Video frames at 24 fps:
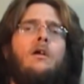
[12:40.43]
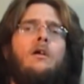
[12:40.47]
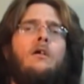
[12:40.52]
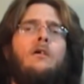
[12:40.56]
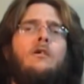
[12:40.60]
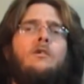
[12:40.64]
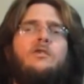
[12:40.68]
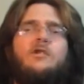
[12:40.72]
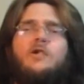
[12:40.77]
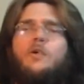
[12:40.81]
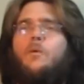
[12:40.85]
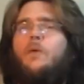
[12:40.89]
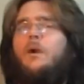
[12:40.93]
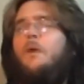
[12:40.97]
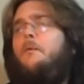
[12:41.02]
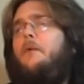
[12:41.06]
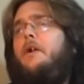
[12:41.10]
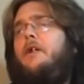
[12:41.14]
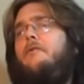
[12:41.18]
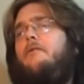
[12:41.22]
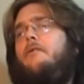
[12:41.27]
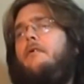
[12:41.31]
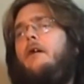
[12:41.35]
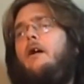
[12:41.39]
So what
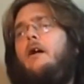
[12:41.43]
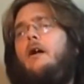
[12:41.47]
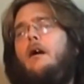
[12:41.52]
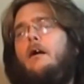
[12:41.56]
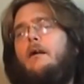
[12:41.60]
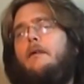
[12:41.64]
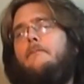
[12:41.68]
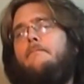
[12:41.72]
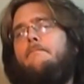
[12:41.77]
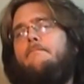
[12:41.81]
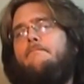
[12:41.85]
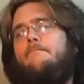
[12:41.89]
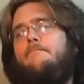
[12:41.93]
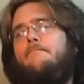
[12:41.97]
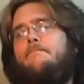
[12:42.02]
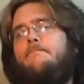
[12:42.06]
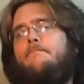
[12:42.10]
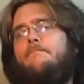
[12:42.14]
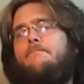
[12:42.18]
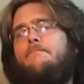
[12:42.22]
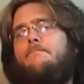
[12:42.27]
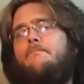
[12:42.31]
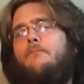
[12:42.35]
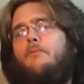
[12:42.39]
went wrong?
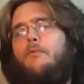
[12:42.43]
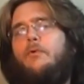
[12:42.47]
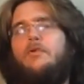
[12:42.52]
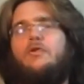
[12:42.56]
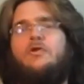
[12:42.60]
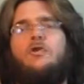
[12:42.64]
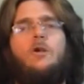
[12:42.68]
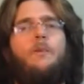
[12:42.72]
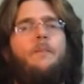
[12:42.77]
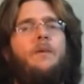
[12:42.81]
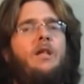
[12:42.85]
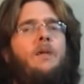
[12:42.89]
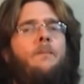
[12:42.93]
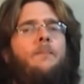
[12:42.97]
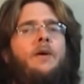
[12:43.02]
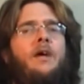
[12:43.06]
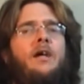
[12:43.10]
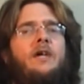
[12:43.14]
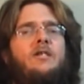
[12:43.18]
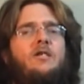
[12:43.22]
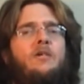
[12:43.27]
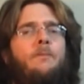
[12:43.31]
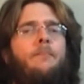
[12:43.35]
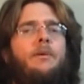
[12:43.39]
With so many
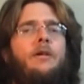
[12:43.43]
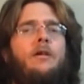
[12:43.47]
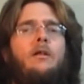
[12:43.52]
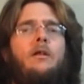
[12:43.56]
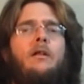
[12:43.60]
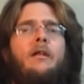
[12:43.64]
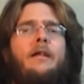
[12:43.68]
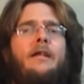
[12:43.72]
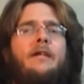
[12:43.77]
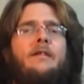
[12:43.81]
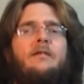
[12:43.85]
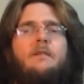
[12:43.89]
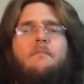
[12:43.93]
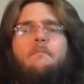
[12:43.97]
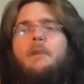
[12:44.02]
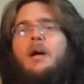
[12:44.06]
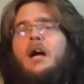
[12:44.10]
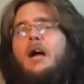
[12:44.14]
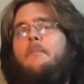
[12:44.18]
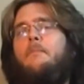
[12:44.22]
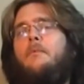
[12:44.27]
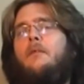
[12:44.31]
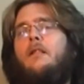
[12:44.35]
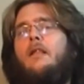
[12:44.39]
possibilities and
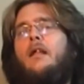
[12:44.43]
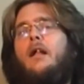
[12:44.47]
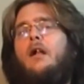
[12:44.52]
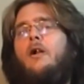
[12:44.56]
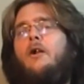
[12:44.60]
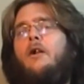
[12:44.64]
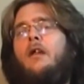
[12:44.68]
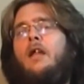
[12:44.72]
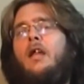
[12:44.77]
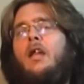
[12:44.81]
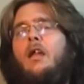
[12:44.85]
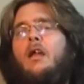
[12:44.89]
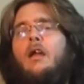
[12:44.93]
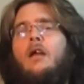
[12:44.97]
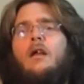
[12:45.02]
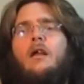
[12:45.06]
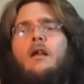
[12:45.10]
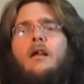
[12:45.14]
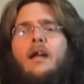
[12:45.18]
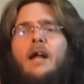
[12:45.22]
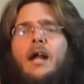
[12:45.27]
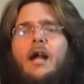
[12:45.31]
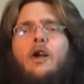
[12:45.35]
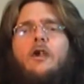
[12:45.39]
popularity,
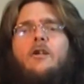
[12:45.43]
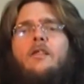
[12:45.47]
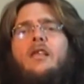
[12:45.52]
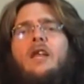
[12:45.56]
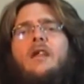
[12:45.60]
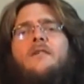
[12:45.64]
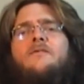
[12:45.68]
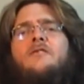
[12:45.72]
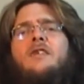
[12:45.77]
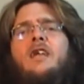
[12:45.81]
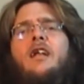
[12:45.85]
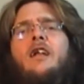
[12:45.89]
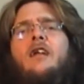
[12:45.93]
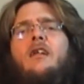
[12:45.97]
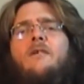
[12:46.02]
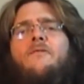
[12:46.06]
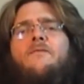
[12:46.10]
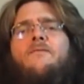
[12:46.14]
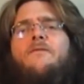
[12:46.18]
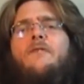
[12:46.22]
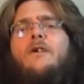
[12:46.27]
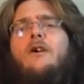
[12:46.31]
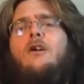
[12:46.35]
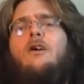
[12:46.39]
how could they have taken a
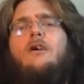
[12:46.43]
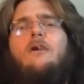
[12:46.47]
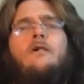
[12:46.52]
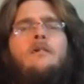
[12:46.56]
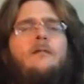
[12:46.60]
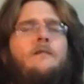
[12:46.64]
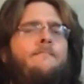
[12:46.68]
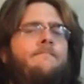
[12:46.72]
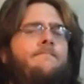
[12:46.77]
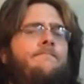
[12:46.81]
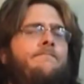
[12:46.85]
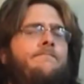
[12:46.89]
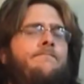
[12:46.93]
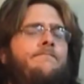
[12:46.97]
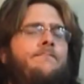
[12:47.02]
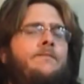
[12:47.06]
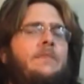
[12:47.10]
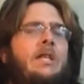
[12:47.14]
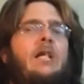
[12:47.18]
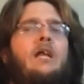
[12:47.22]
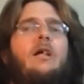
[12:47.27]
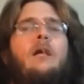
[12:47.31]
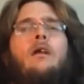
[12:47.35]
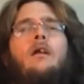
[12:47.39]
fall?
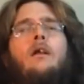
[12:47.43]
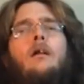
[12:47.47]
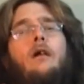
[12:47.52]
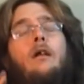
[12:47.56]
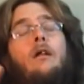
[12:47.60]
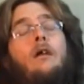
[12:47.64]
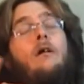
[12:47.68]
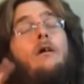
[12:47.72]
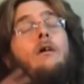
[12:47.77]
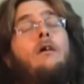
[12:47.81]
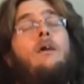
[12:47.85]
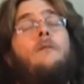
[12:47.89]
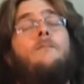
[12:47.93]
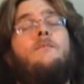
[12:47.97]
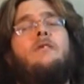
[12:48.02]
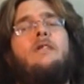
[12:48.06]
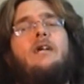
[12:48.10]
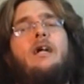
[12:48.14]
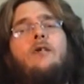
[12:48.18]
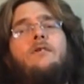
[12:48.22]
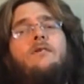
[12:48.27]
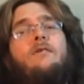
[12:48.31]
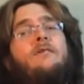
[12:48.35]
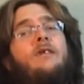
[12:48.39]
It all comes
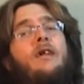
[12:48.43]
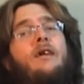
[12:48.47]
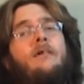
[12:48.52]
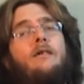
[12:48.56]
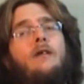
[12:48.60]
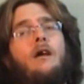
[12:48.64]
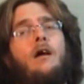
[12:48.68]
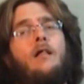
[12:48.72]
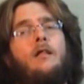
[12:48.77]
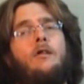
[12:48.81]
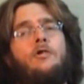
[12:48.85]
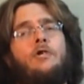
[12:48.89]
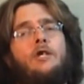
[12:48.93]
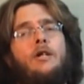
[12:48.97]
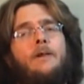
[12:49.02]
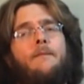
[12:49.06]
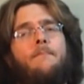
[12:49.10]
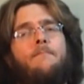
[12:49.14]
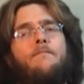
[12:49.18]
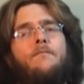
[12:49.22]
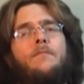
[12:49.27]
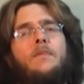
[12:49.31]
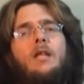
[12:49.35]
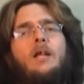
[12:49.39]
down to technology.
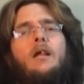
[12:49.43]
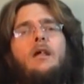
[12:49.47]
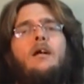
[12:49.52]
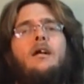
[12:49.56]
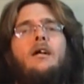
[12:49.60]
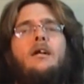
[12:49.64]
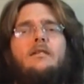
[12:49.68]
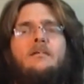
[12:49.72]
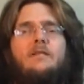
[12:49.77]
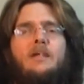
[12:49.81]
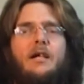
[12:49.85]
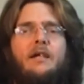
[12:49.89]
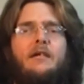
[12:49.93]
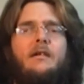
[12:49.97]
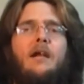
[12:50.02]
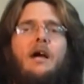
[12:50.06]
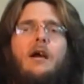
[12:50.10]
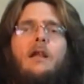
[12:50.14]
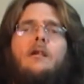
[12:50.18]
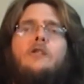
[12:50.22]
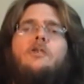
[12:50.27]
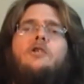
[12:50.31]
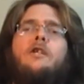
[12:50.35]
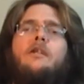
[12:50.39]

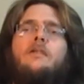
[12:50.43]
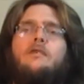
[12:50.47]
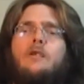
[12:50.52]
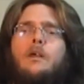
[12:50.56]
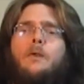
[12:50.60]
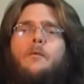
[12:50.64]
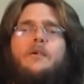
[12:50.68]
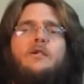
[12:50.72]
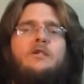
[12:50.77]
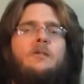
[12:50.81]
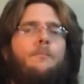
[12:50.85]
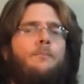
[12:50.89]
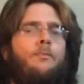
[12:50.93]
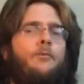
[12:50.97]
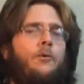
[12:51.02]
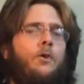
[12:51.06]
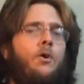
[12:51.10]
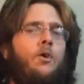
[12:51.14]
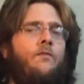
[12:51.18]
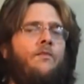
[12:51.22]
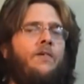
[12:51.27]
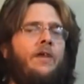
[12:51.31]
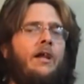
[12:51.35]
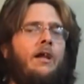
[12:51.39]
Technology is always
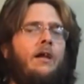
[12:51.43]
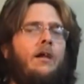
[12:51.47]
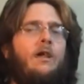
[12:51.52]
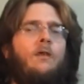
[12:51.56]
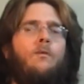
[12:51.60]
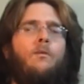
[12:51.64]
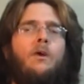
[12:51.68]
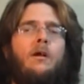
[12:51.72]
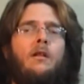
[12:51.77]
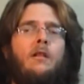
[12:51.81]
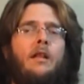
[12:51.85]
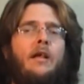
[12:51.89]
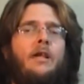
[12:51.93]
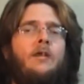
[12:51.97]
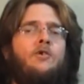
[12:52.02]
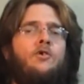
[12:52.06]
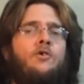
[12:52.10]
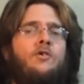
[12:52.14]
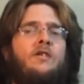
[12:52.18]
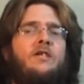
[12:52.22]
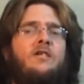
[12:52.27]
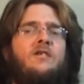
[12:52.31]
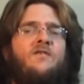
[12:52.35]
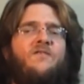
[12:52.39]
improving, and where
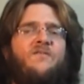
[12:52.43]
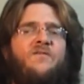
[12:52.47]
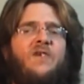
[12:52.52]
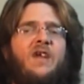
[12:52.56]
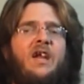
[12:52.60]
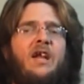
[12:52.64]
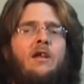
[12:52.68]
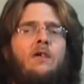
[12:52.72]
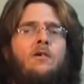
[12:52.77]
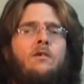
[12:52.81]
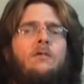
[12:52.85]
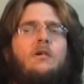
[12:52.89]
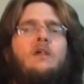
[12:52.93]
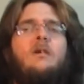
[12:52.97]
Laserdisc failed,